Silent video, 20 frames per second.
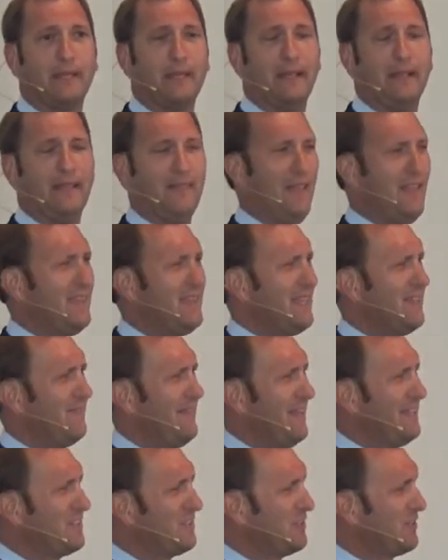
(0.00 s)
And then the
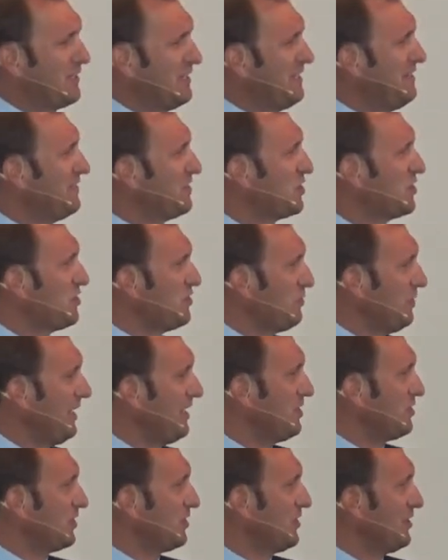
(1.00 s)
events took an even
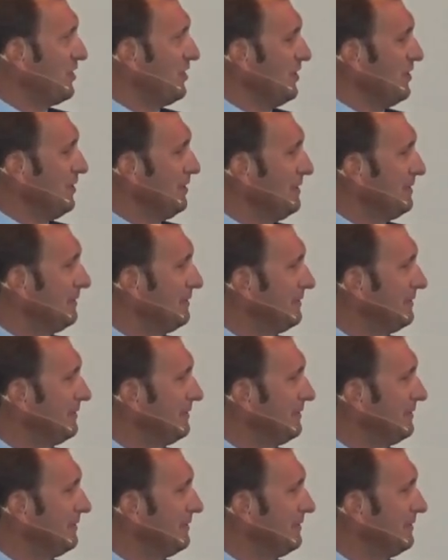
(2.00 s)
stranger turn.